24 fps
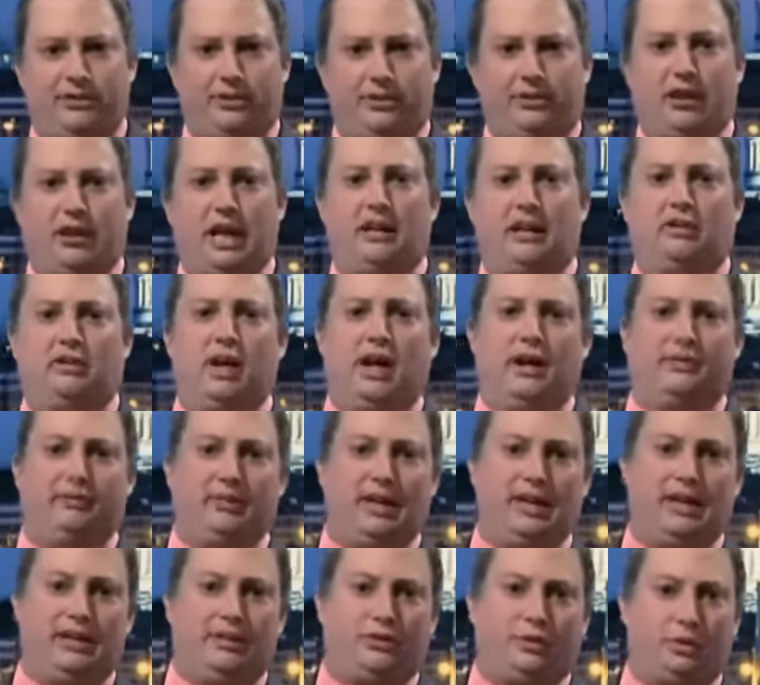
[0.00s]
The Telegraph
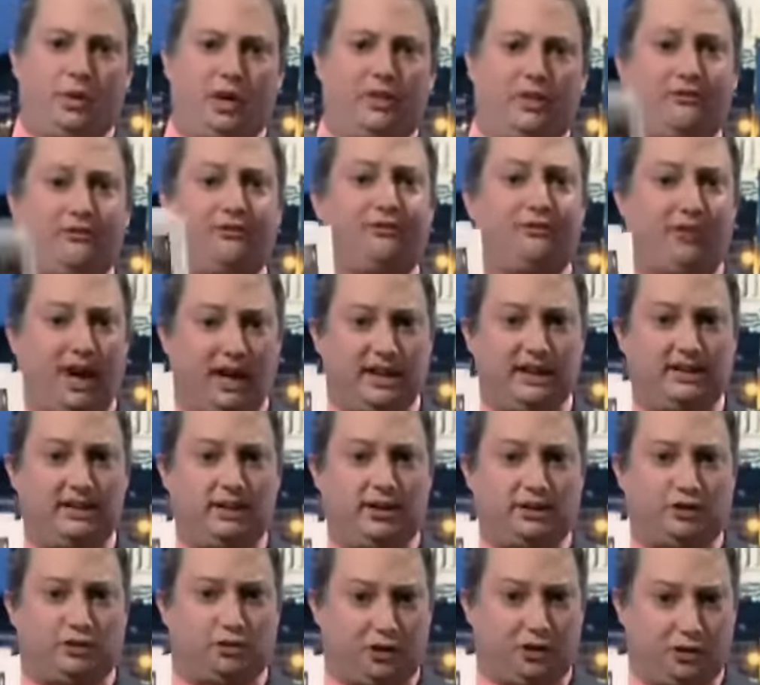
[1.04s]
leads with
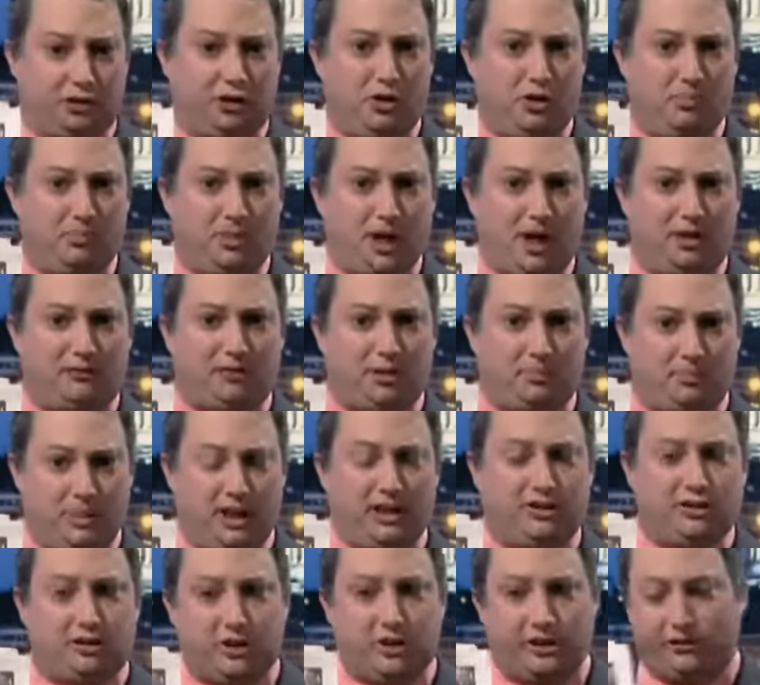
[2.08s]
fineness resumed after
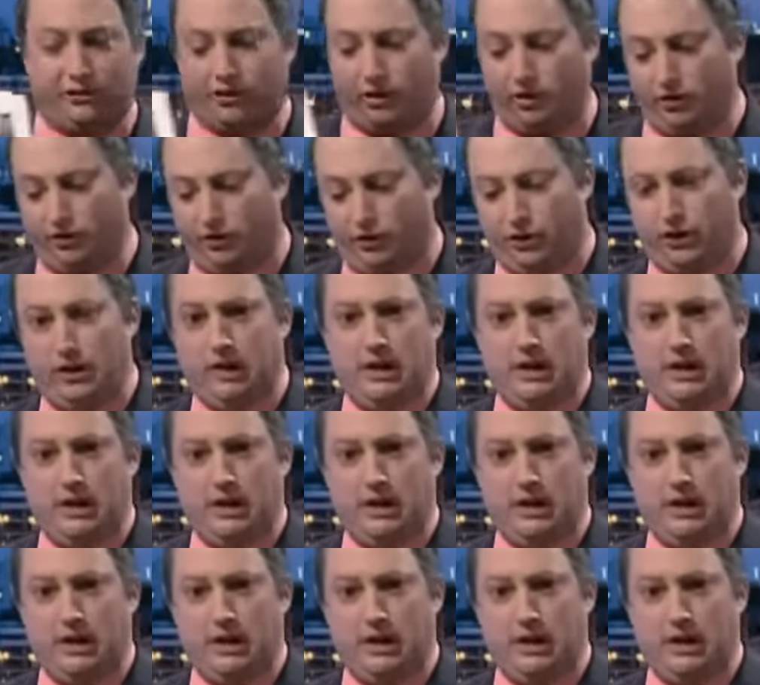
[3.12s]
major incident.